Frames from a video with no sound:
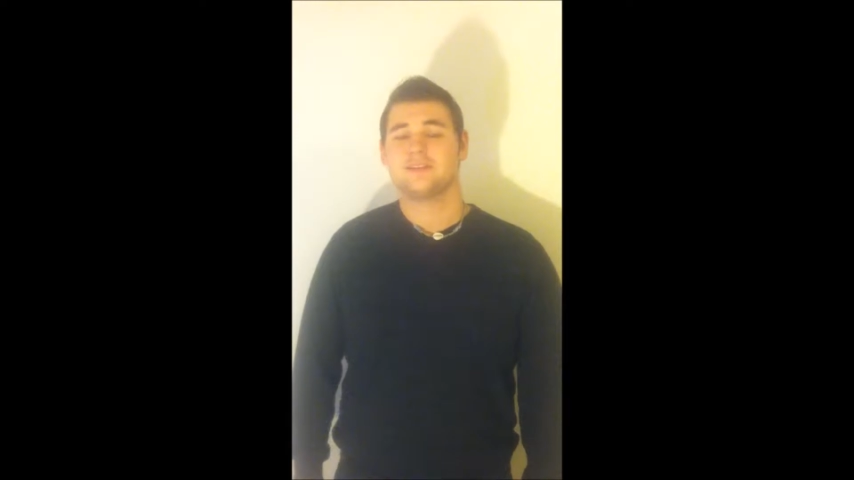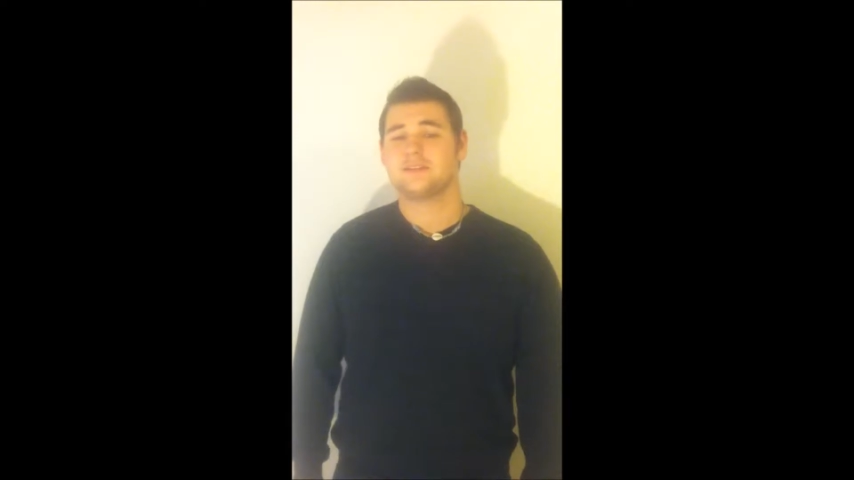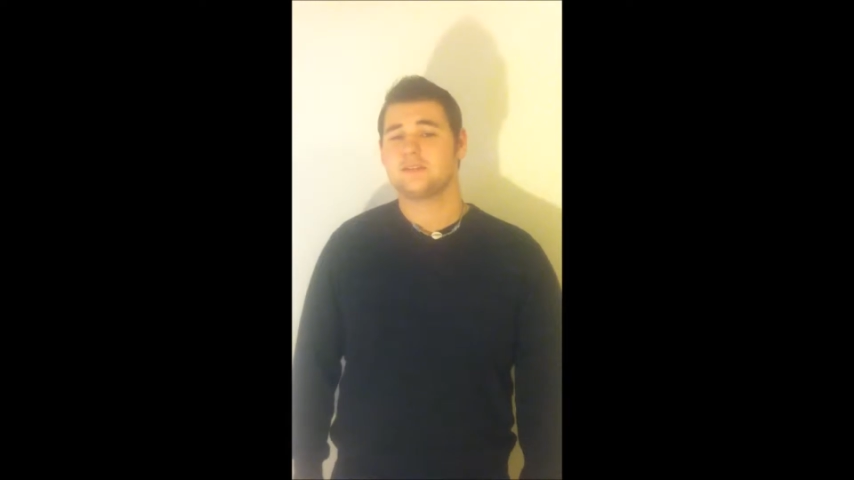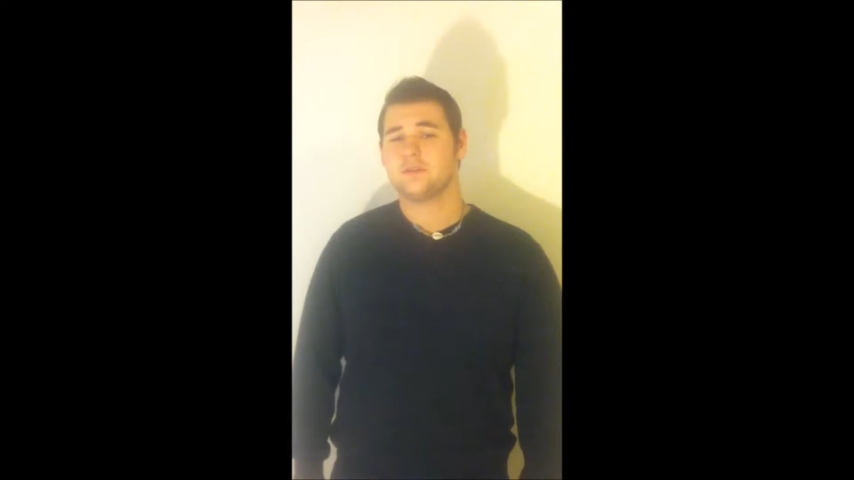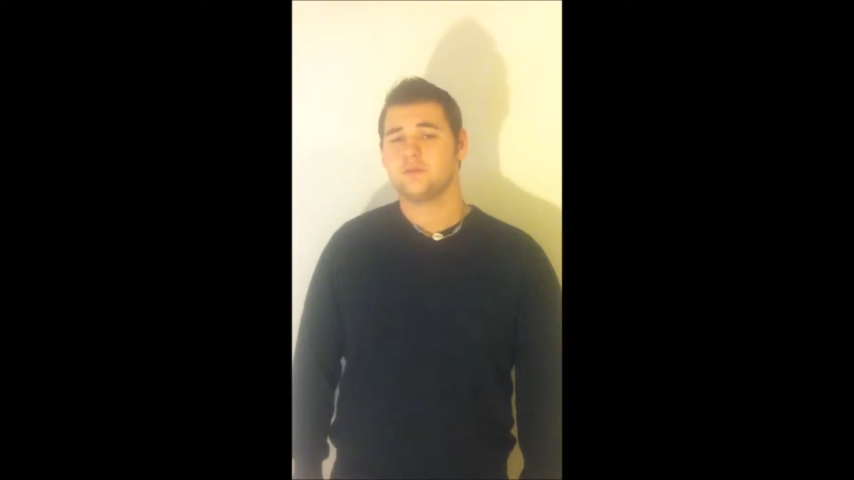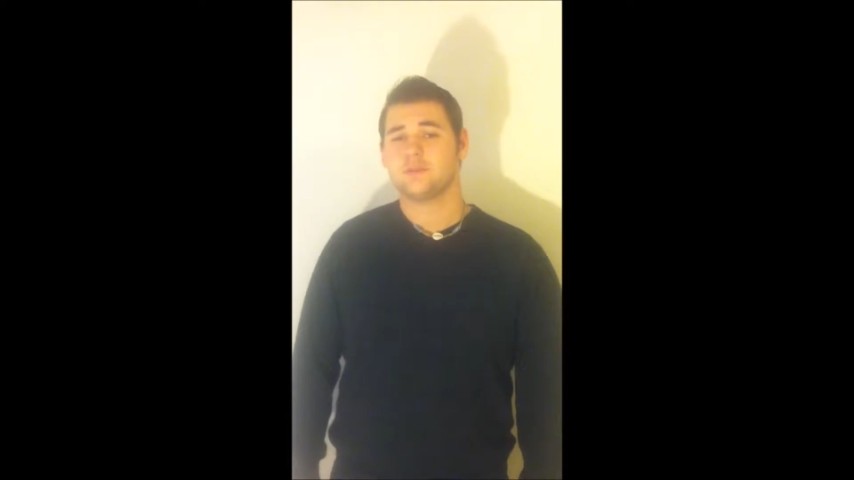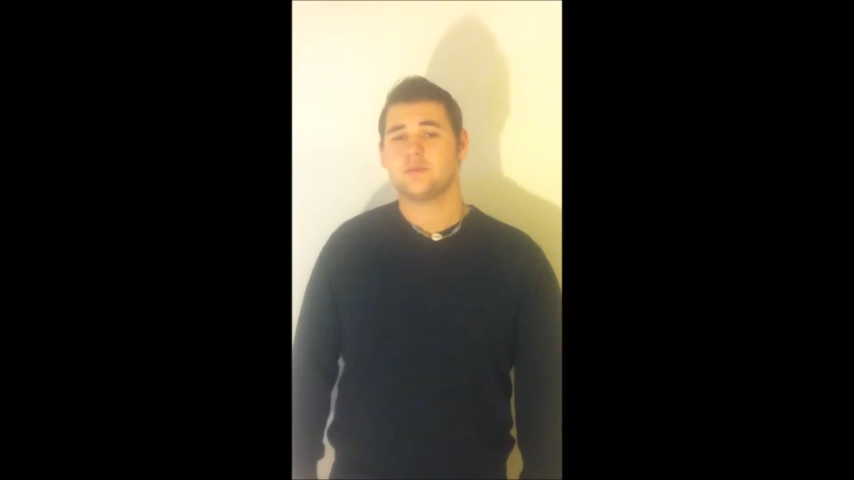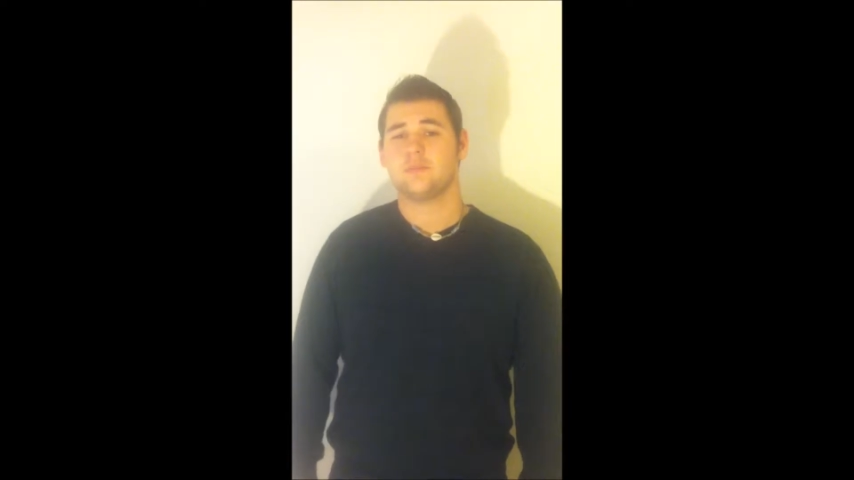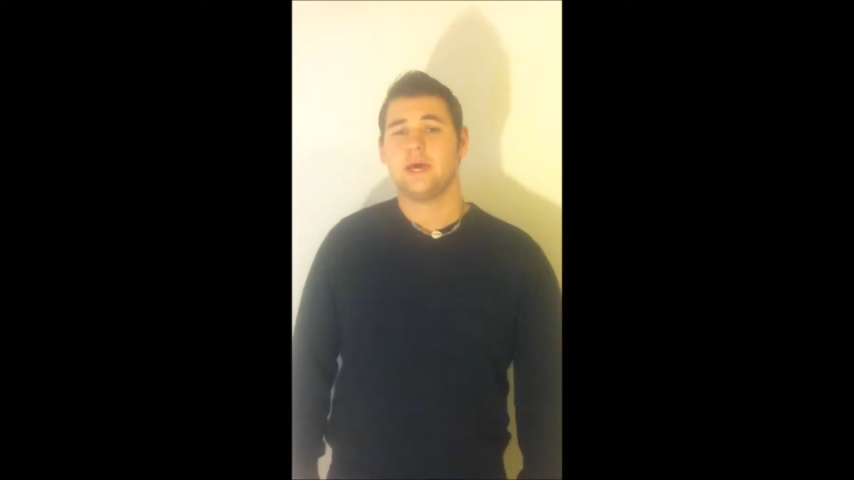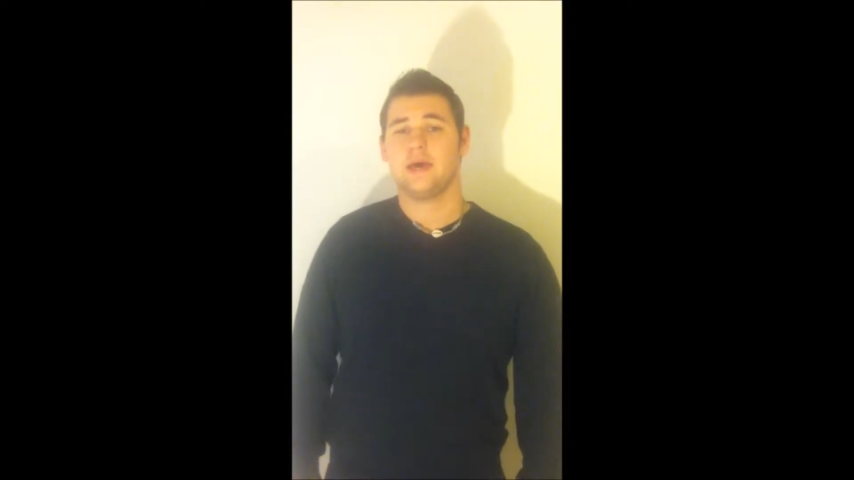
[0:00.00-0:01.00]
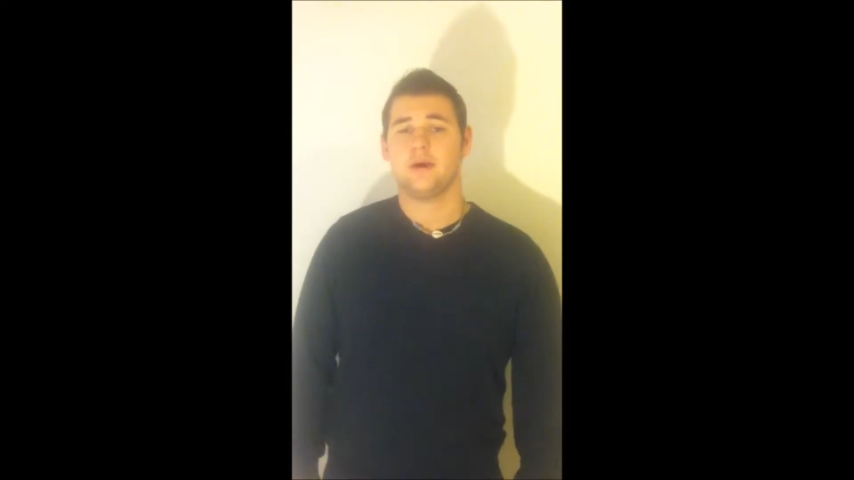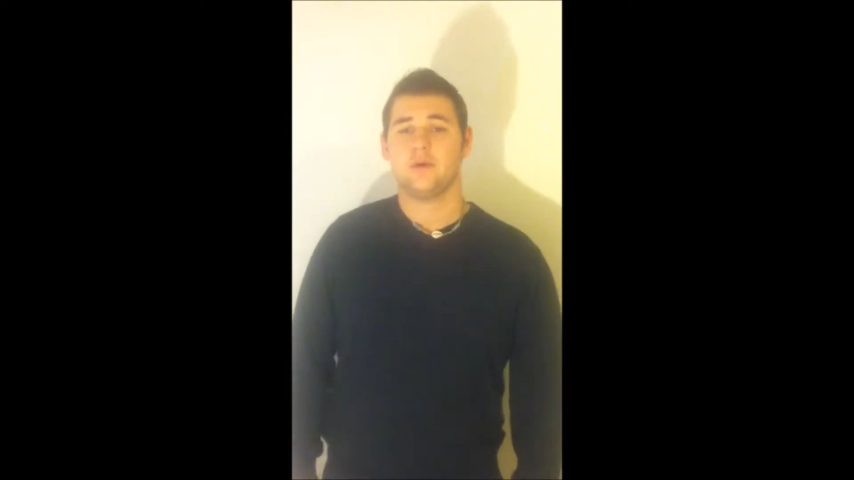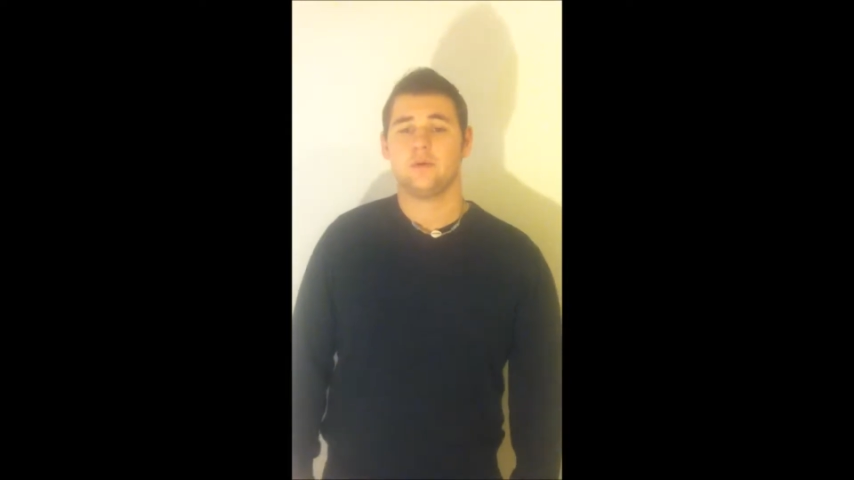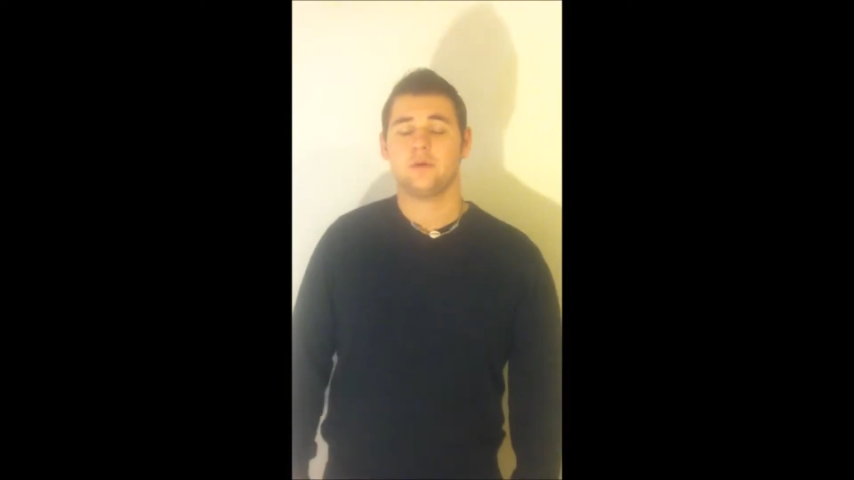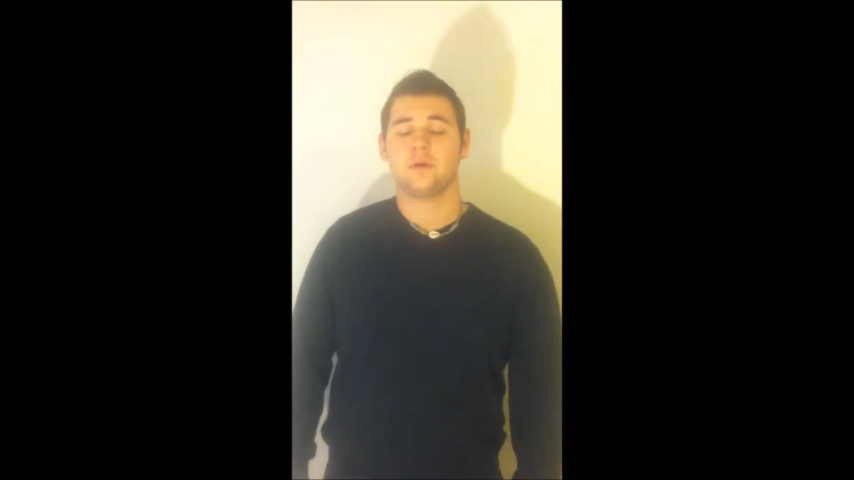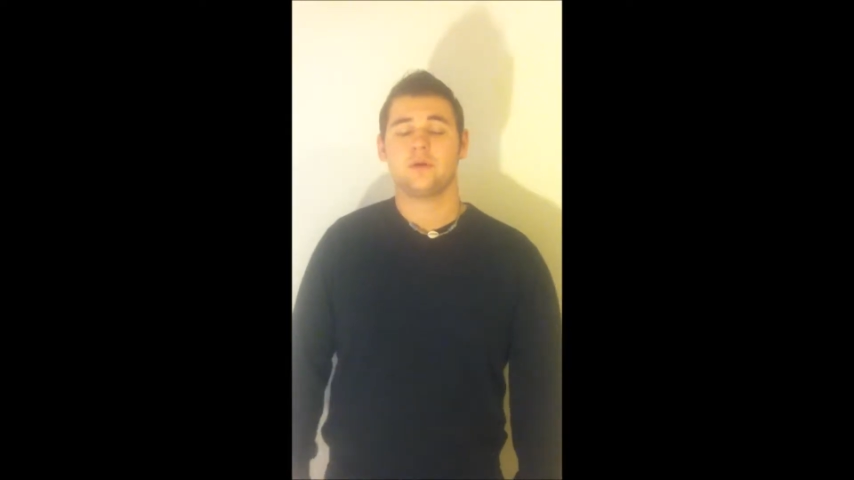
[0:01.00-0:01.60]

still somehow